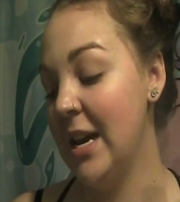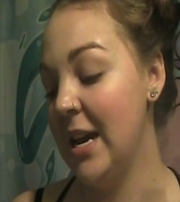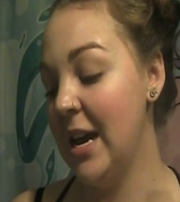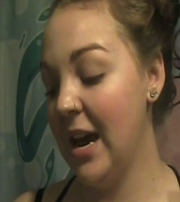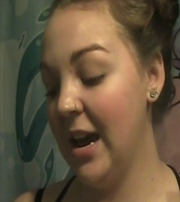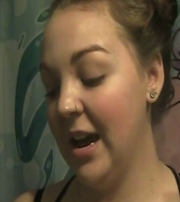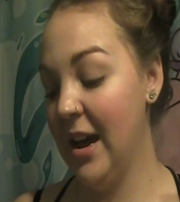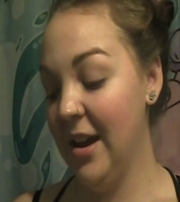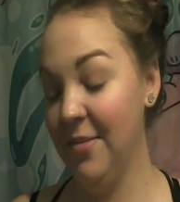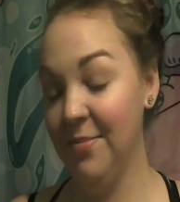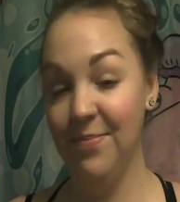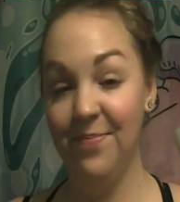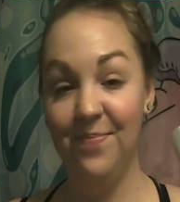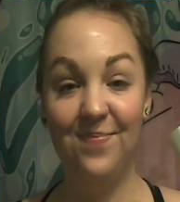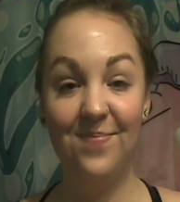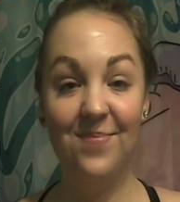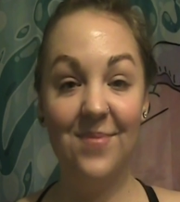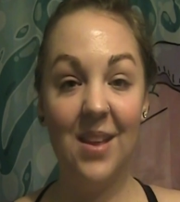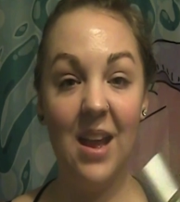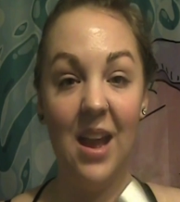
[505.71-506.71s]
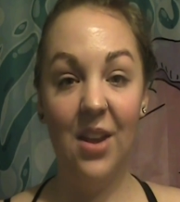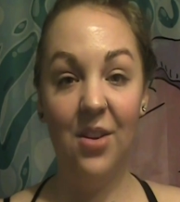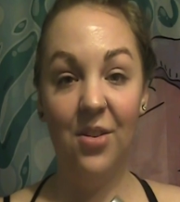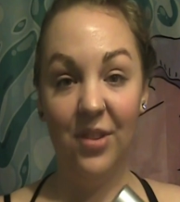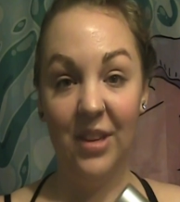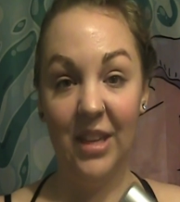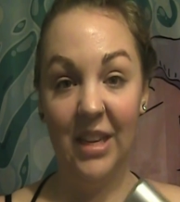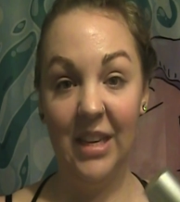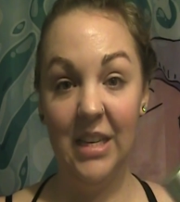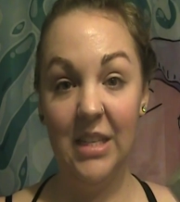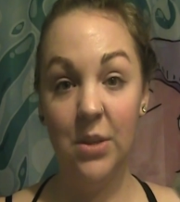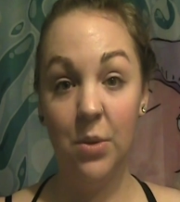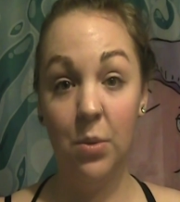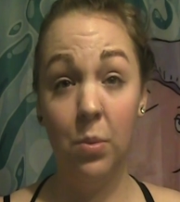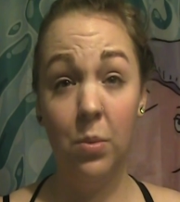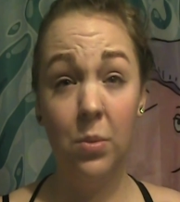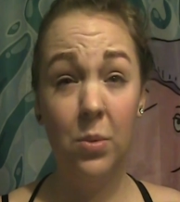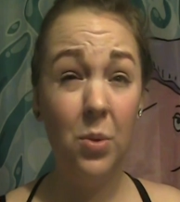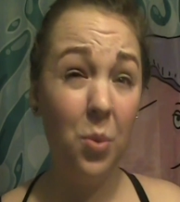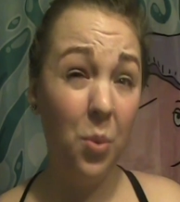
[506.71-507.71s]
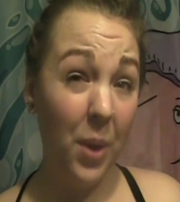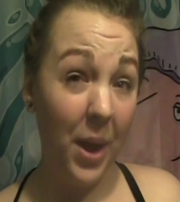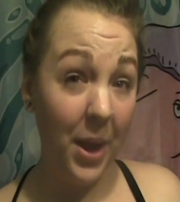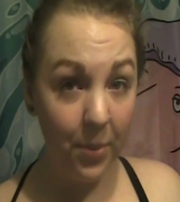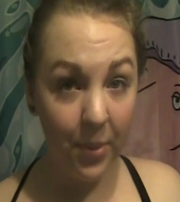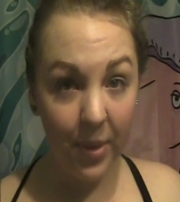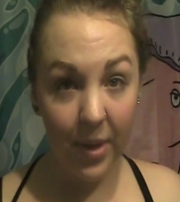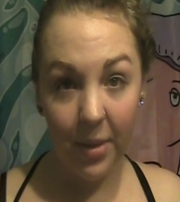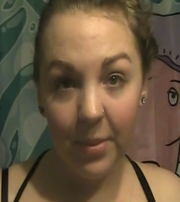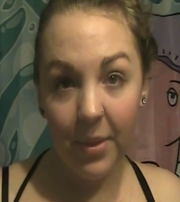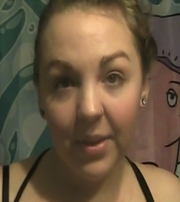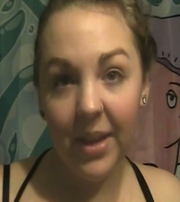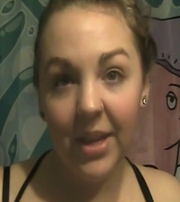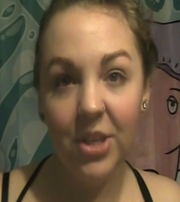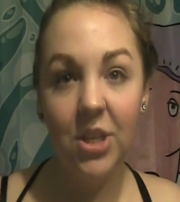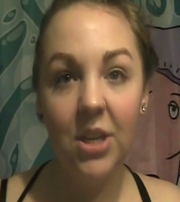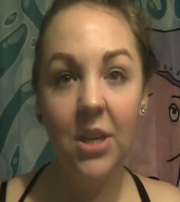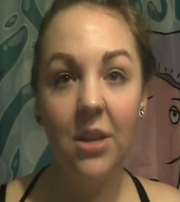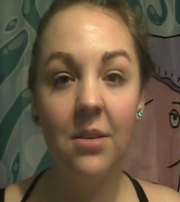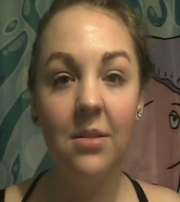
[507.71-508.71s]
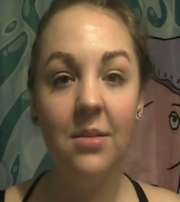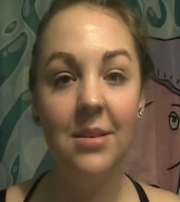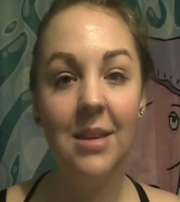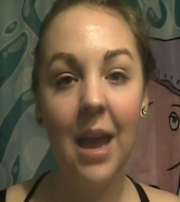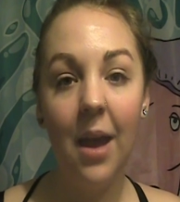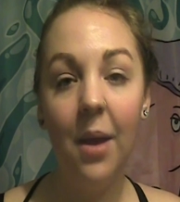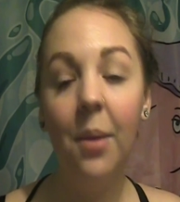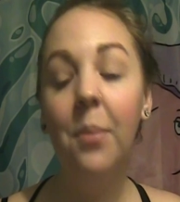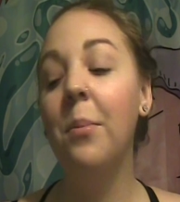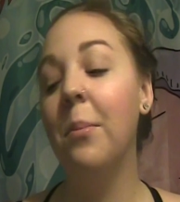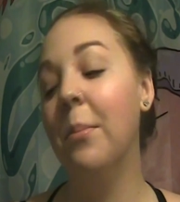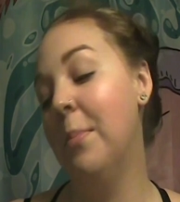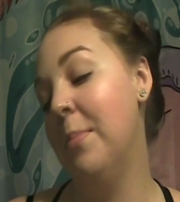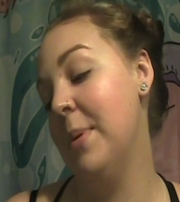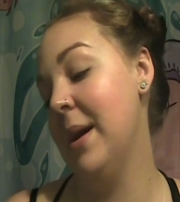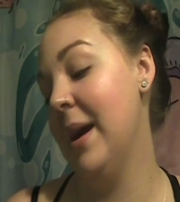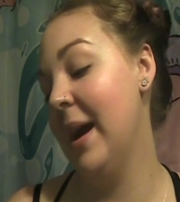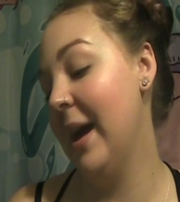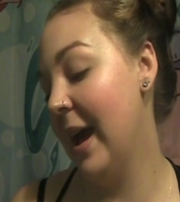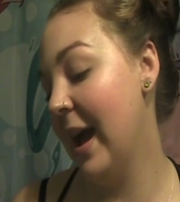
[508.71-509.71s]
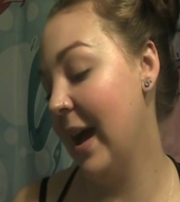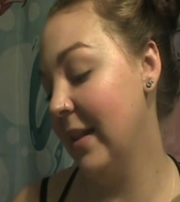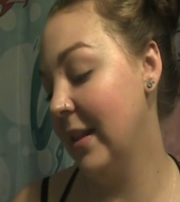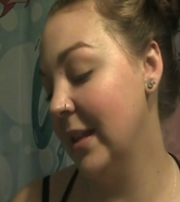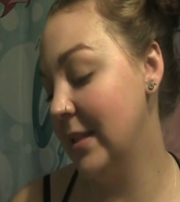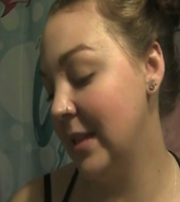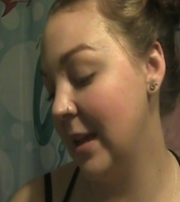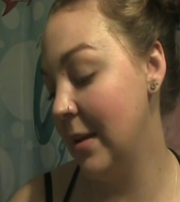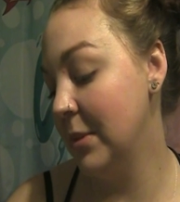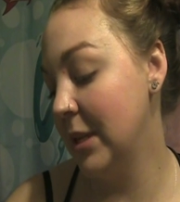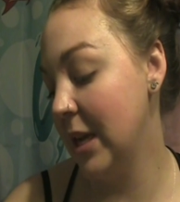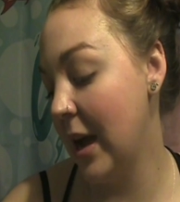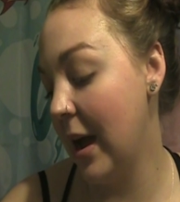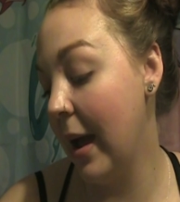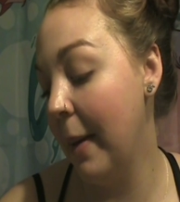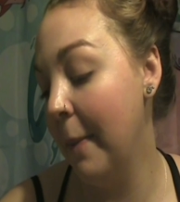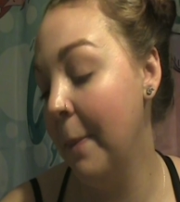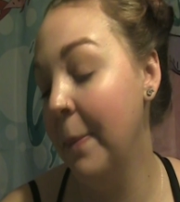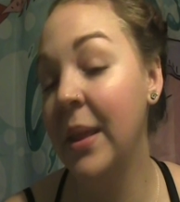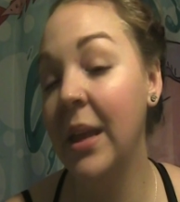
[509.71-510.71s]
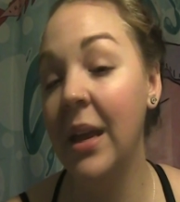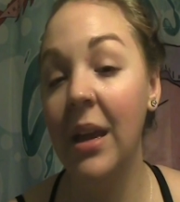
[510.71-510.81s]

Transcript: I don't really need to quite worry about aging yet, but at the same time,